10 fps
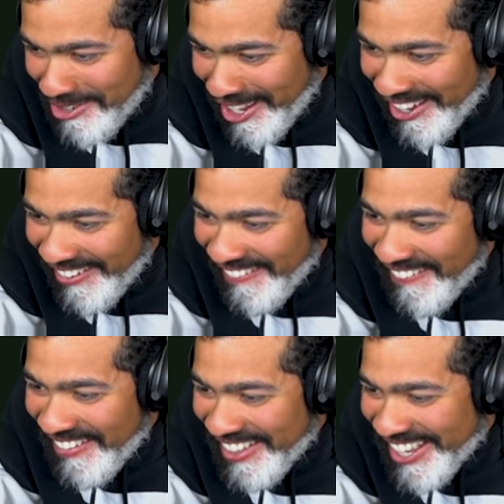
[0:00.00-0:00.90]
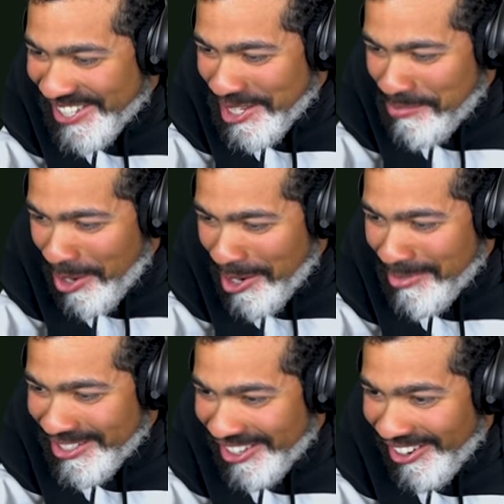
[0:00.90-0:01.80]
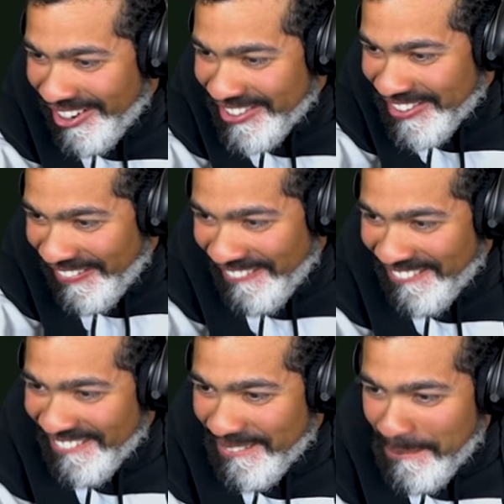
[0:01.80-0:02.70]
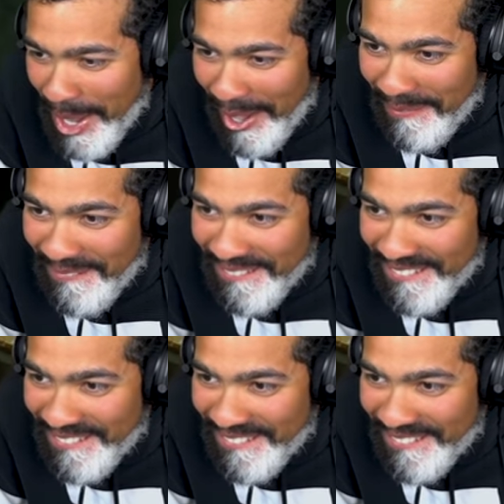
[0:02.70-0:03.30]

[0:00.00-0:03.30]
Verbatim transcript: oh, why. Because oh, oh, he's permatossed. Bob.